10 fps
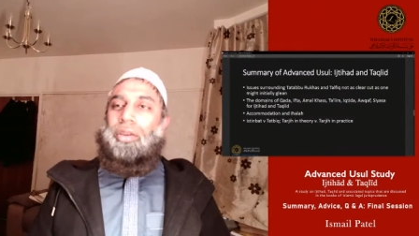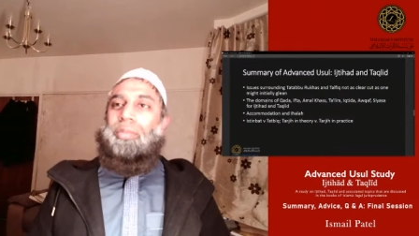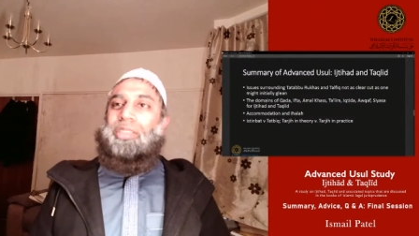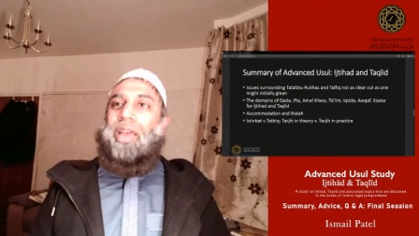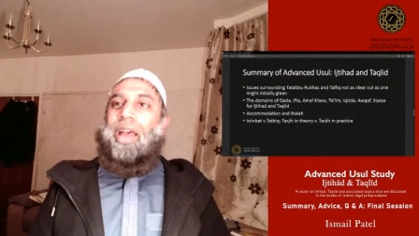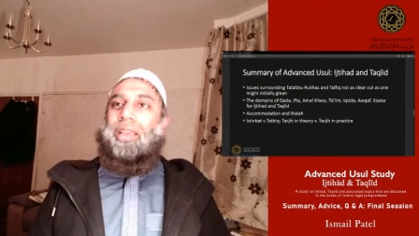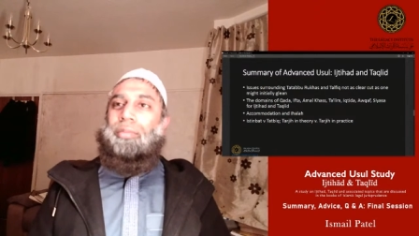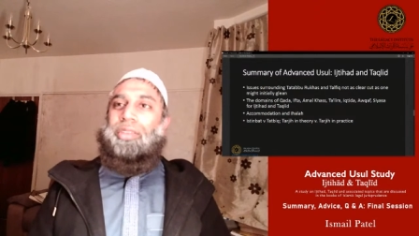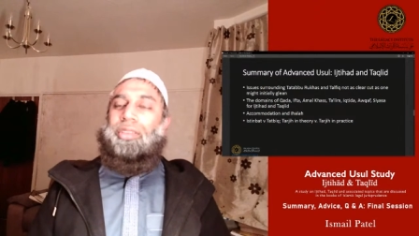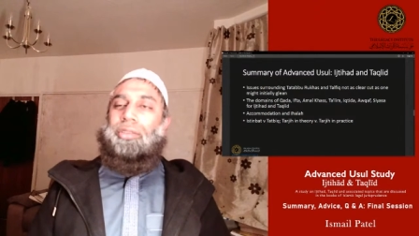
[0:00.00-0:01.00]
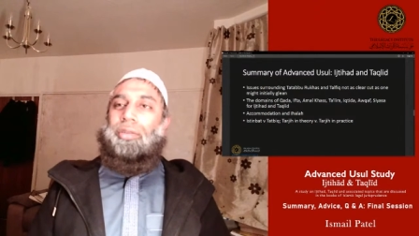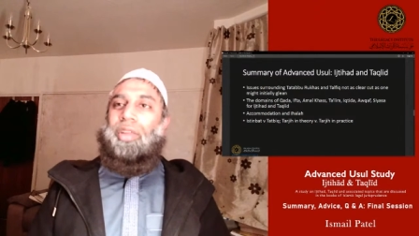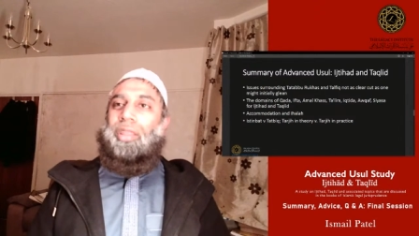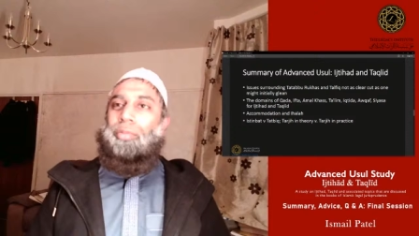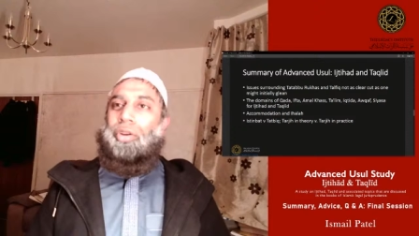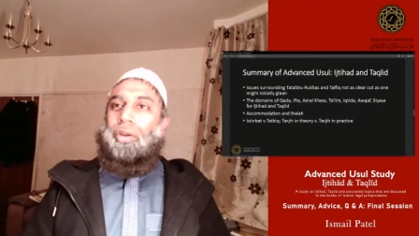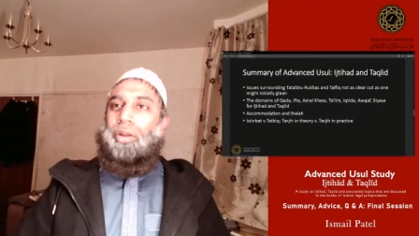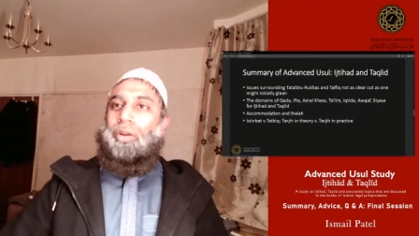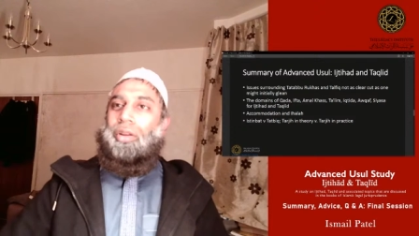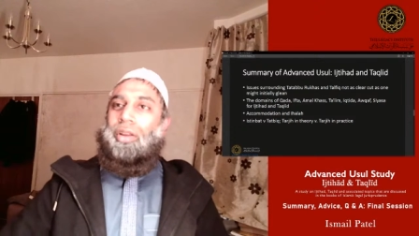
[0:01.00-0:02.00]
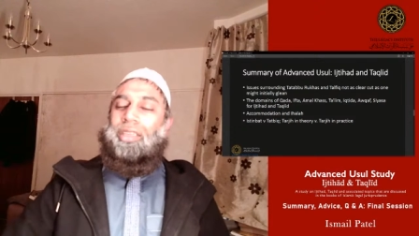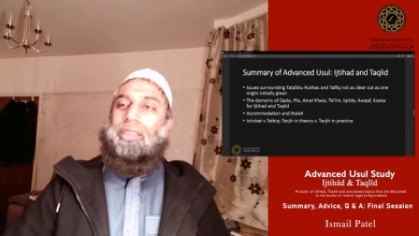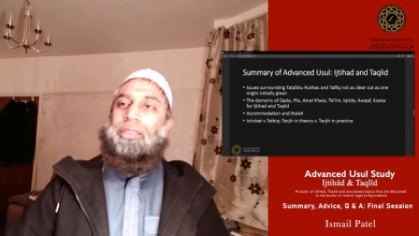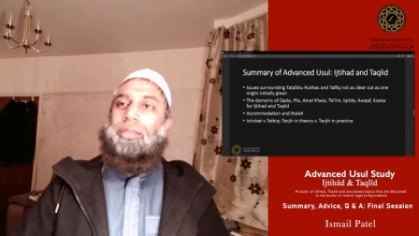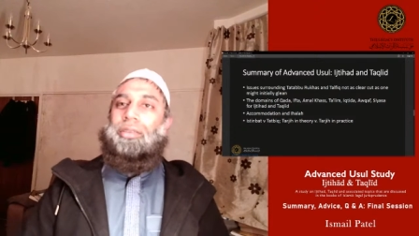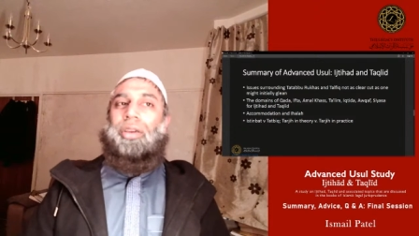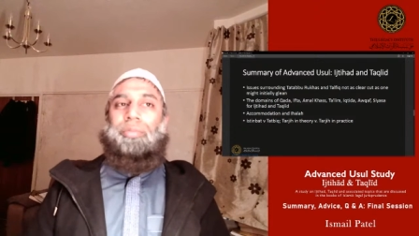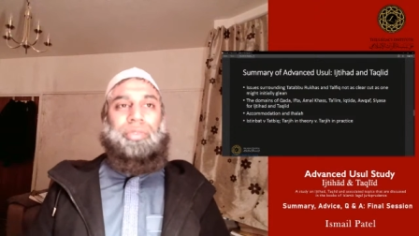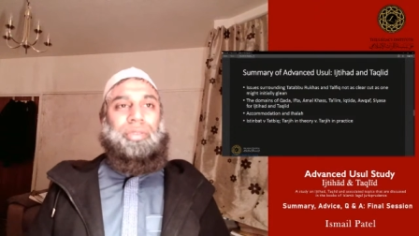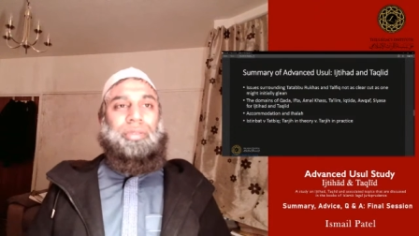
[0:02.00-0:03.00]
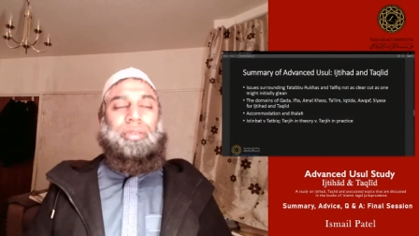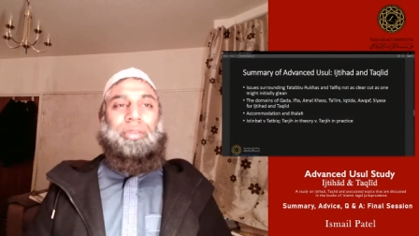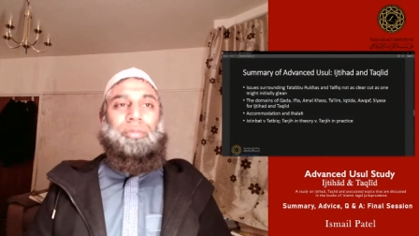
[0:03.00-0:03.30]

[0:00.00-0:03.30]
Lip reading: must a hakim adhere to a madhab or not, or can he adopt